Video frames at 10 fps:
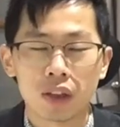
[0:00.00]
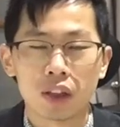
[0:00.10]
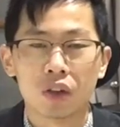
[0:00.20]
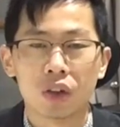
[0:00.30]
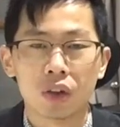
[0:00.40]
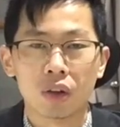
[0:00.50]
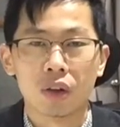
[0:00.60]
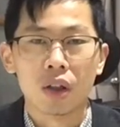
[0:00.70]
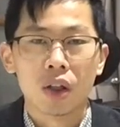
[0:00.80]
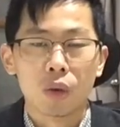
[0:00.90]
condition.
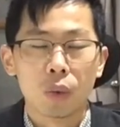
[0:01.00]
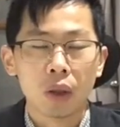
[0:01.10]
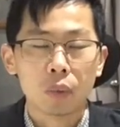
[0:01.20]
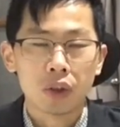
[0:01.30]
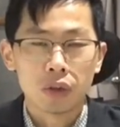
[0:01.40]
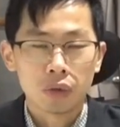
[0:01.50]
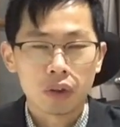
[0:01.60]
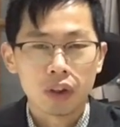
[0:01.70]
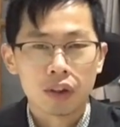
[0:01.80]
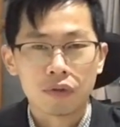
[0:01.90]
When we use
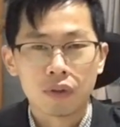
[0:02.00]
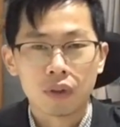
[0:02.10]
this